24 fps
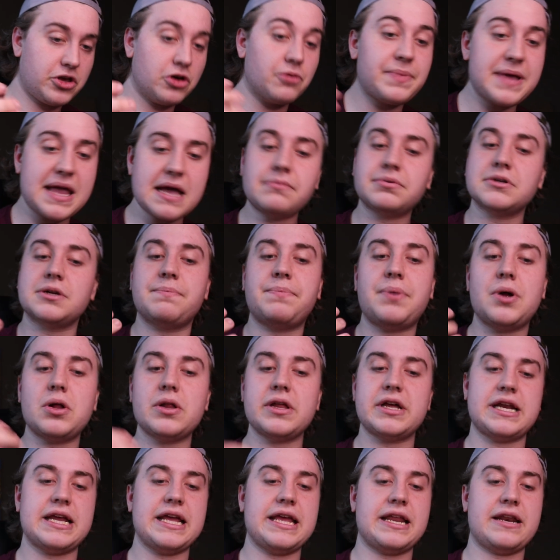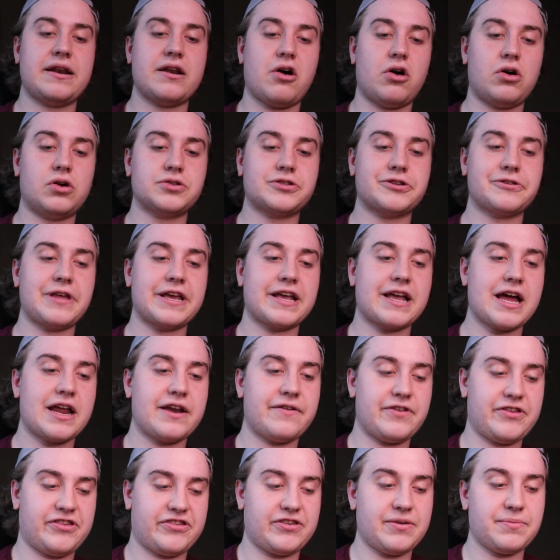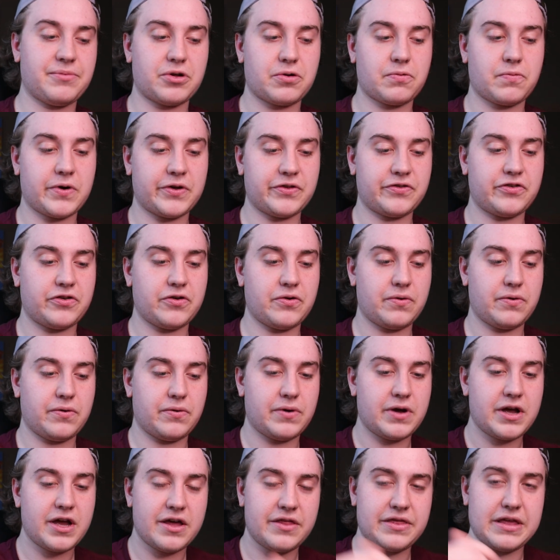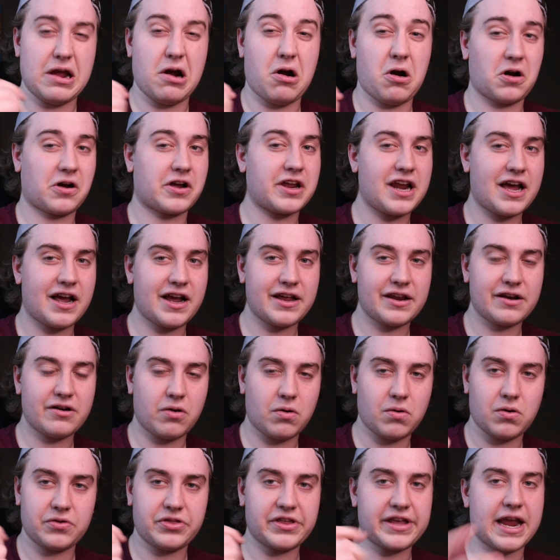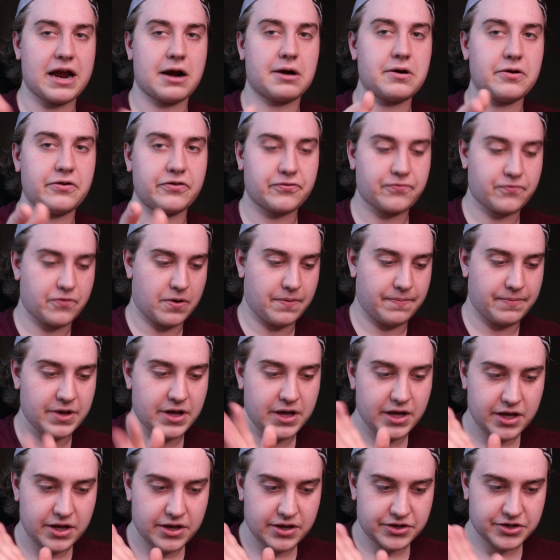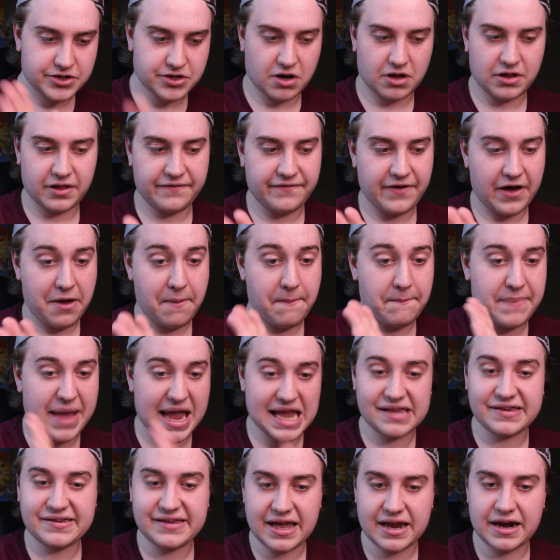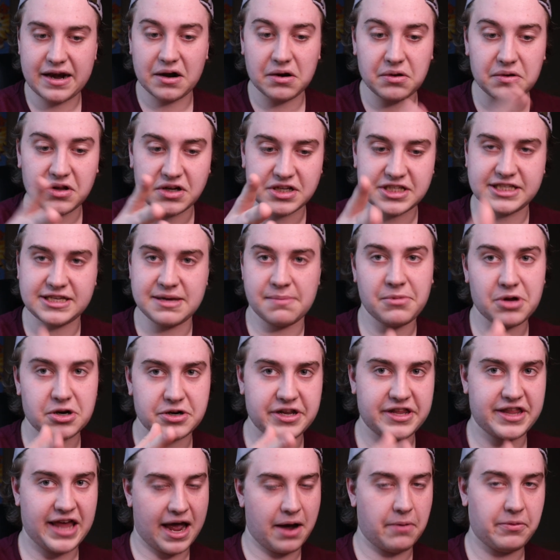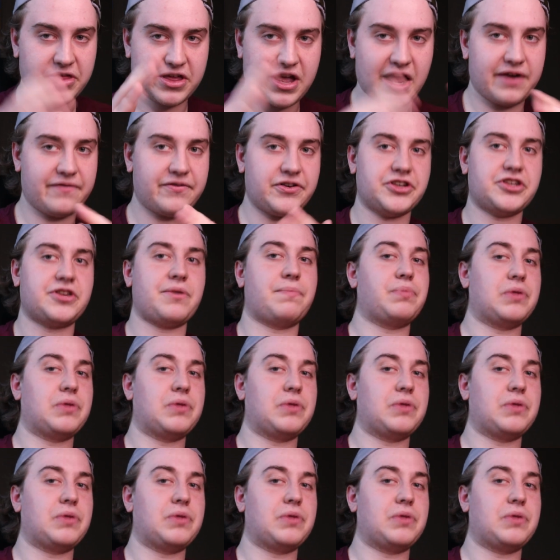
you'll be able to pull it in also like kind of a similar one to the Arcanine or the Gyarados from Scarlet Violet base set. It'll look similar to that with kind of just a